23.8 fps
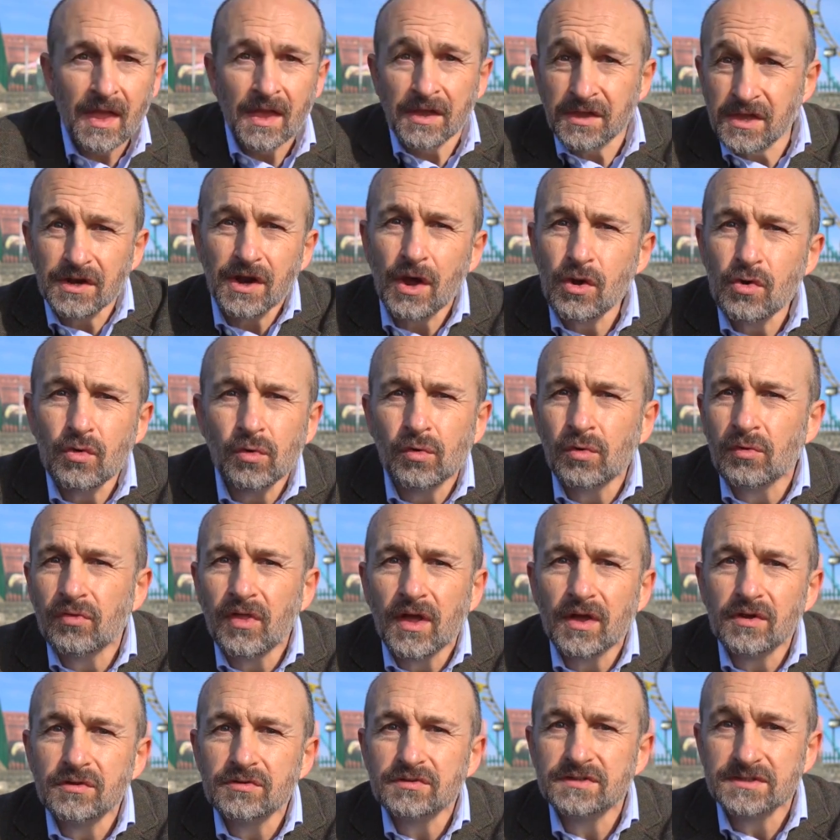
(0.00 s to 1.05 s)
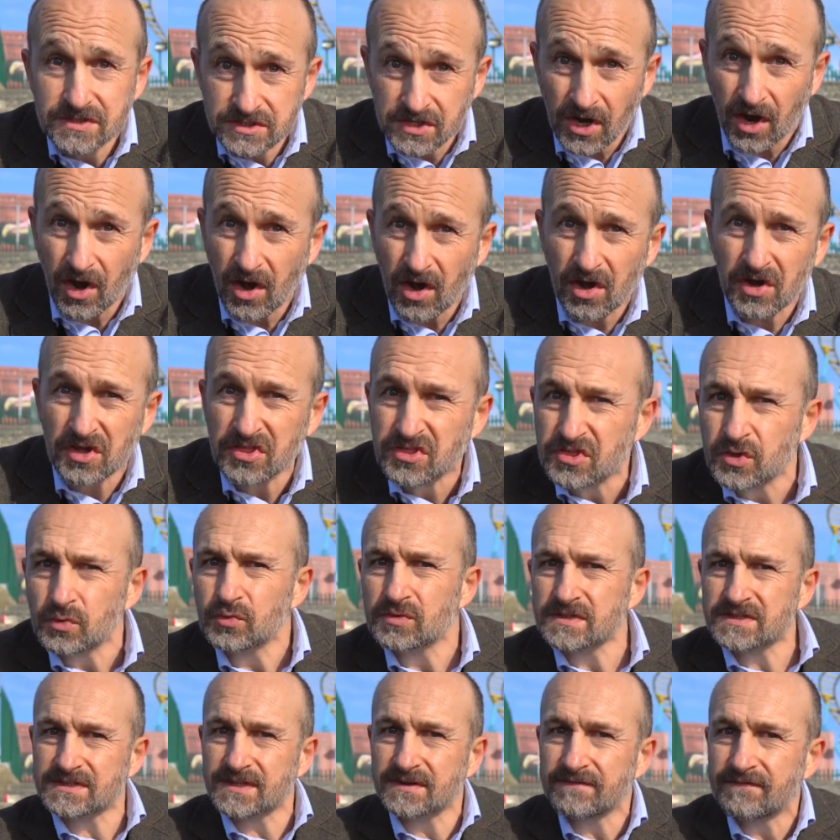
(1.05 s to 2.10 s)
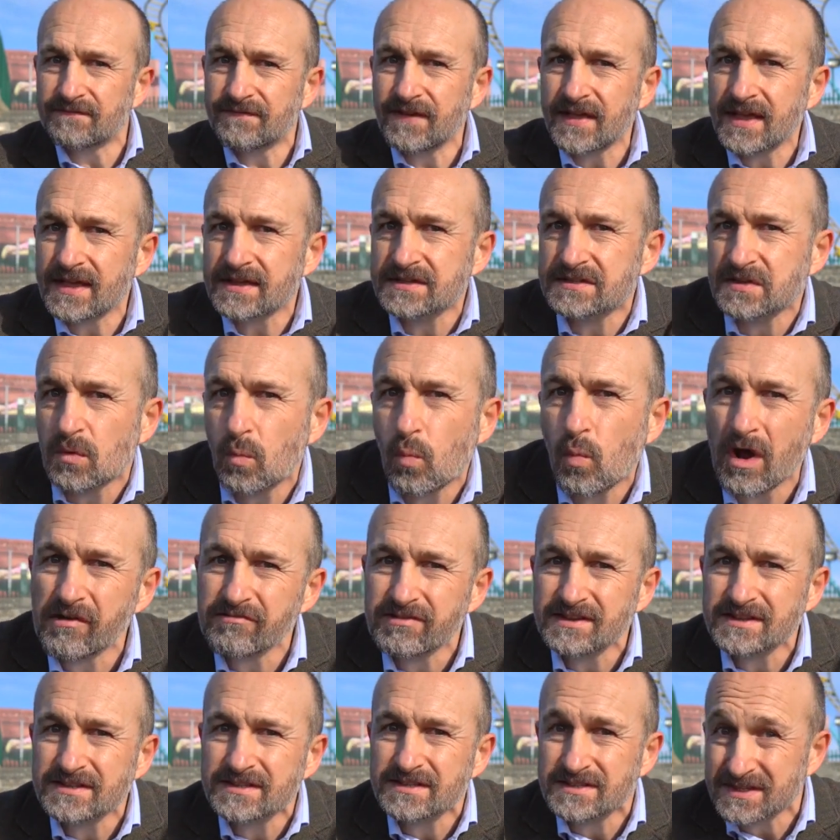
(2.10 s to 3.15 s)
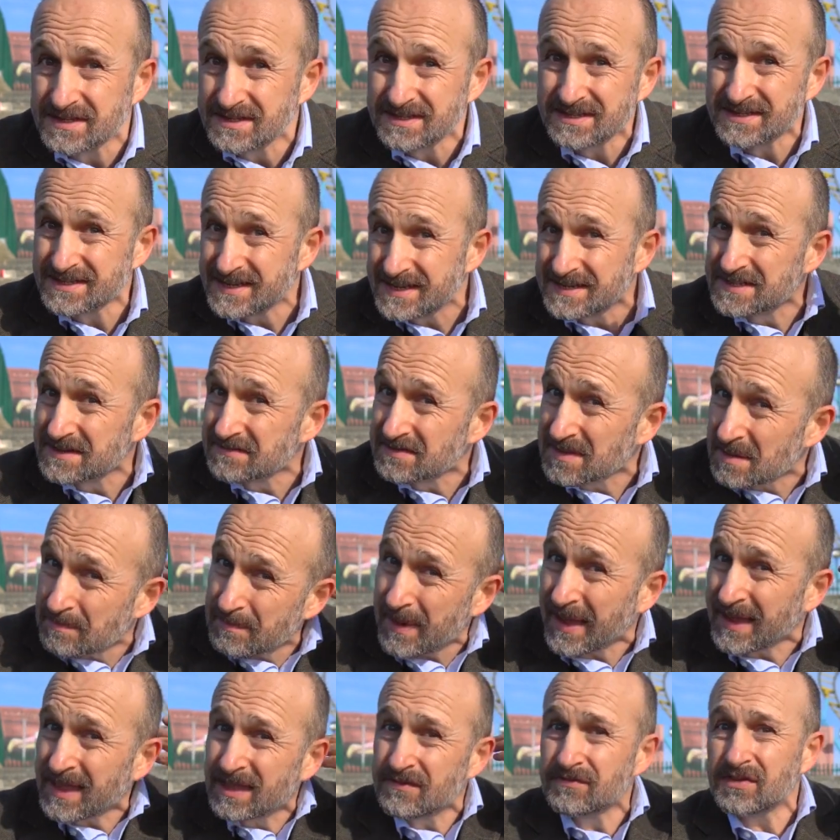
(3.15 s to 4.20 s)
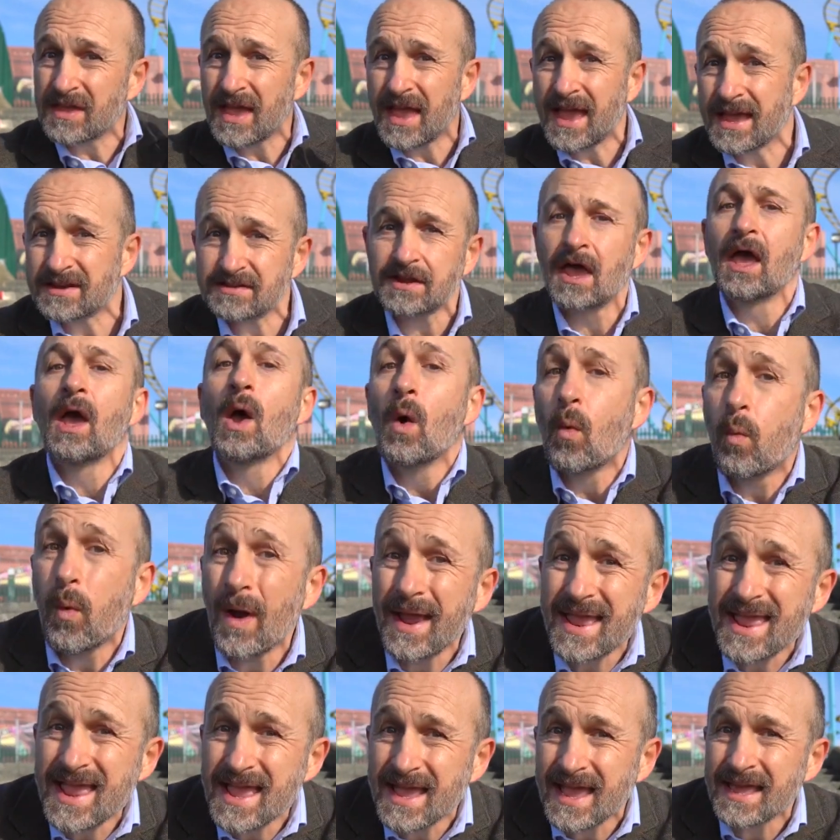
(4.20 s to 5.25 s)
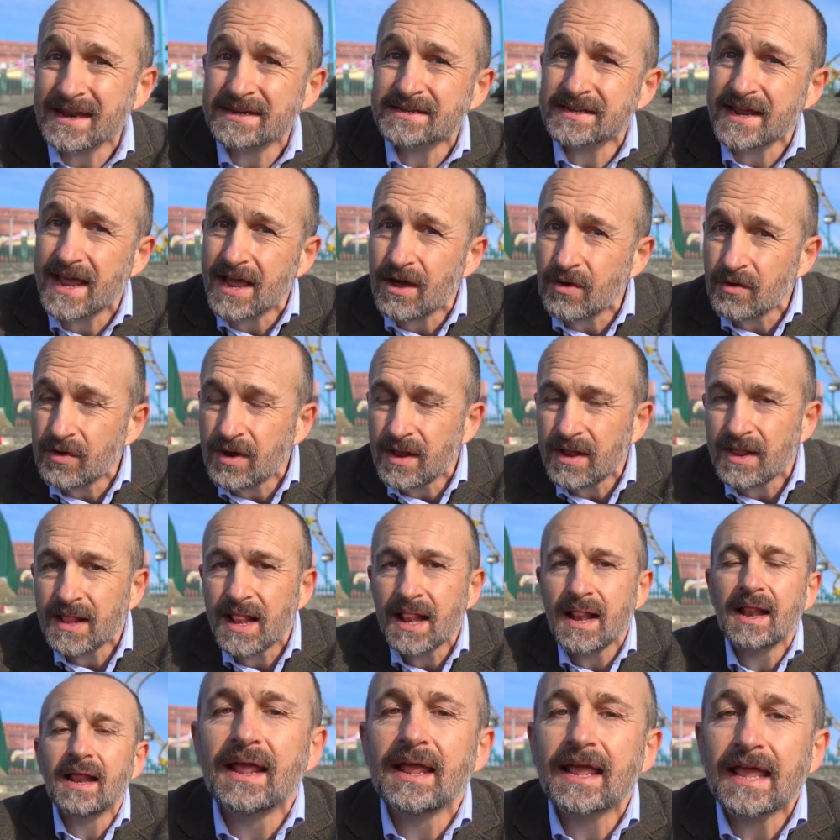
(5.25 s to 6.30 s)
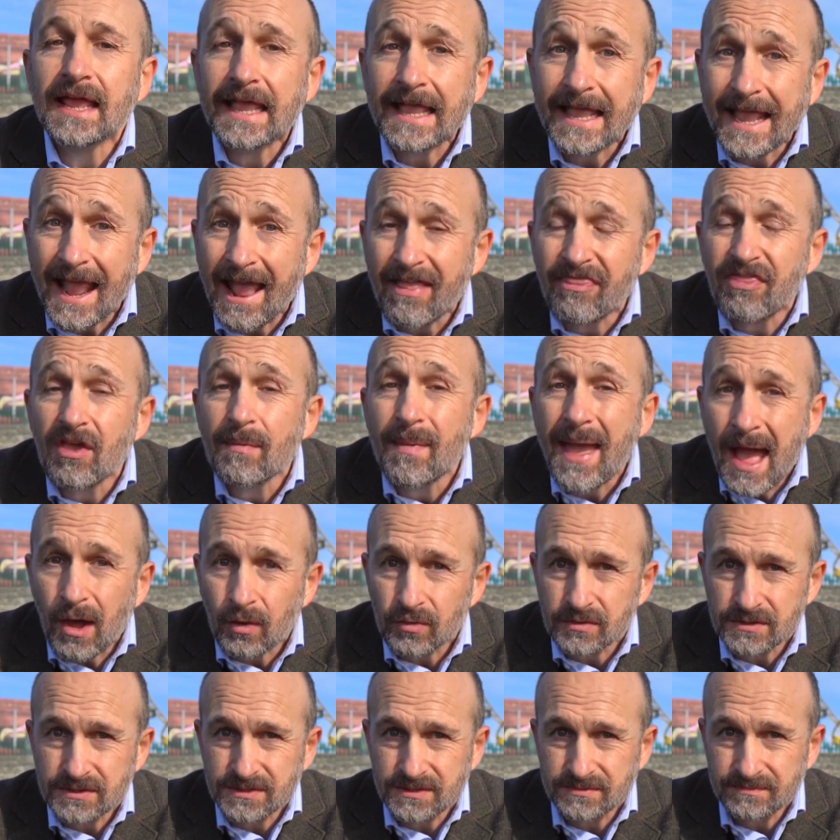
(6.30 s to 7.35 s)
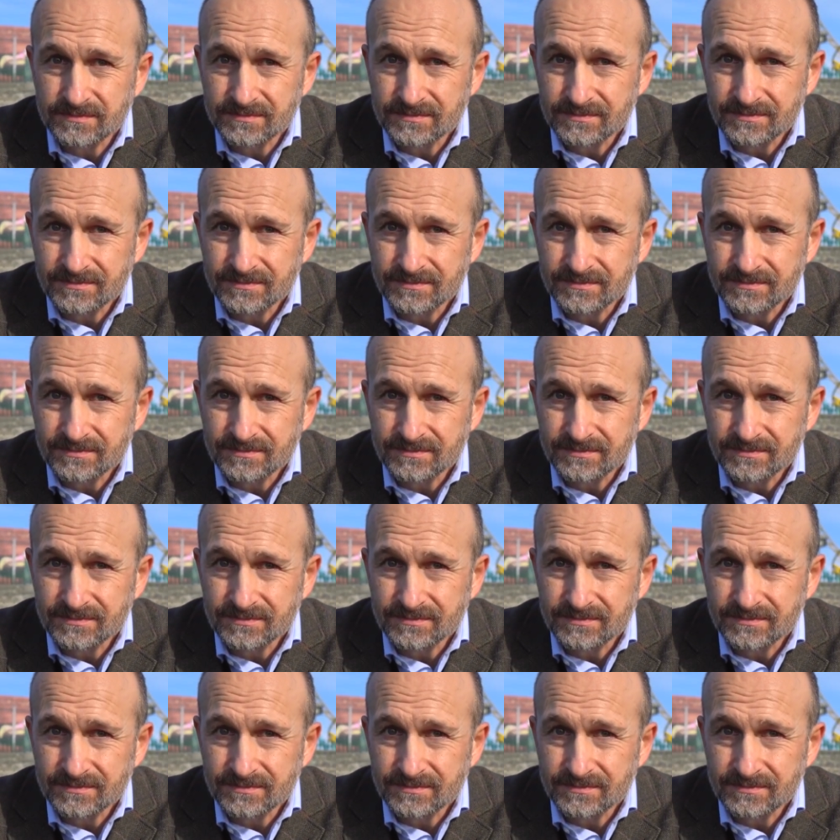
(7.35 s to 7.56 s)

You know all those dark thoughts and fears and worries that sit at the back of your head, weighing it down? Get them out.